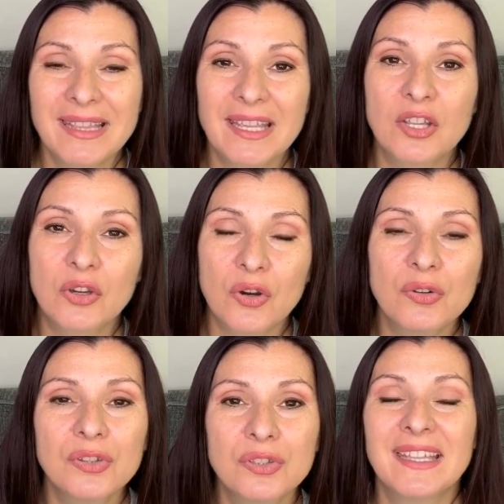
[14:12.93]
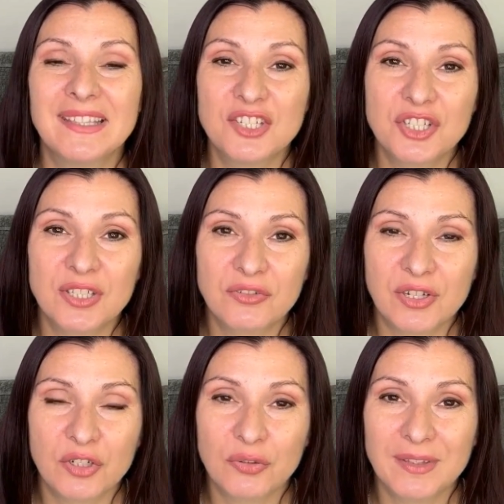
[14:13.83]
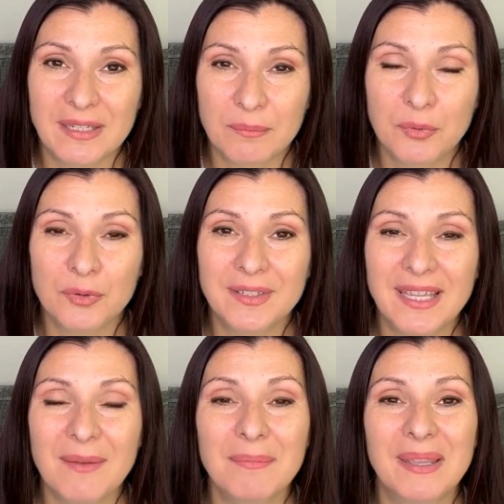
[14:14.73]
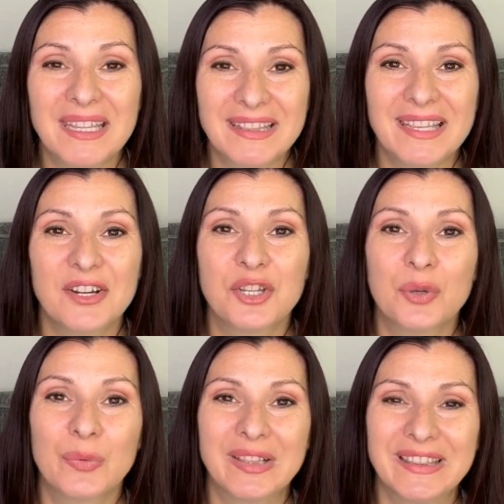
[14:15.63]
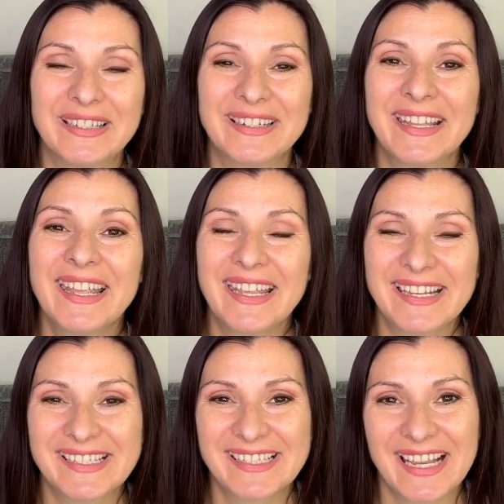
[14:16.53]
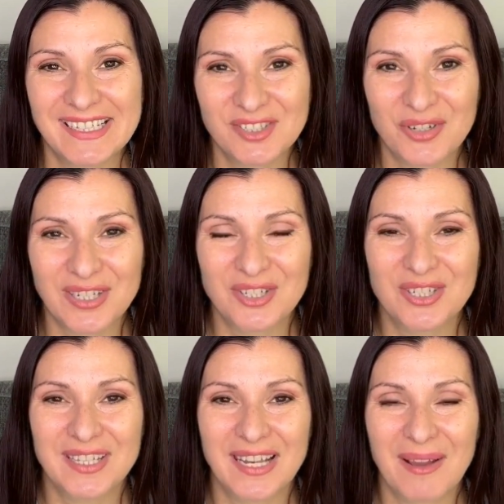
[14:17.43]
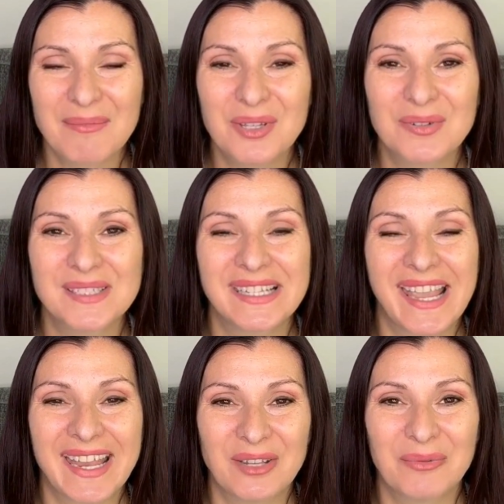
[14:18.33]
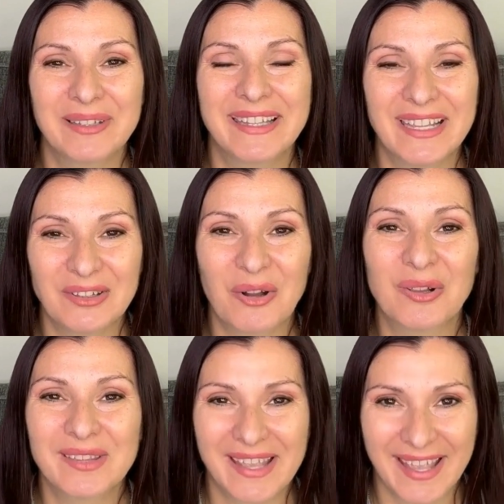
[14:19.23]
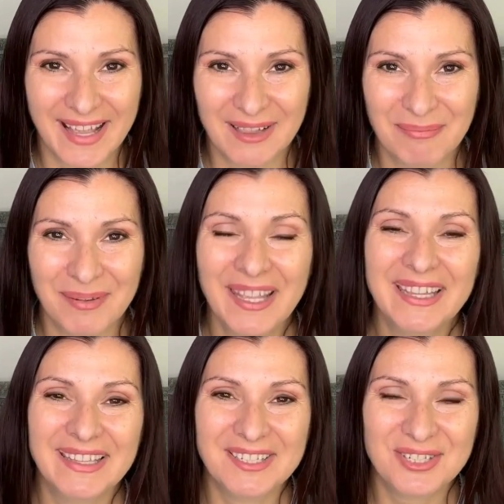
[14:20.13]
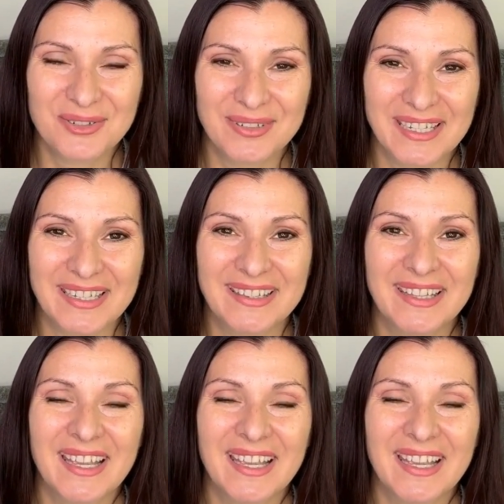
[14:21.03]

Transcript: then go through Digital Recruiting Bootcamp. In there, you will learn exact strategy that I'm using, and you will get all the help that you need.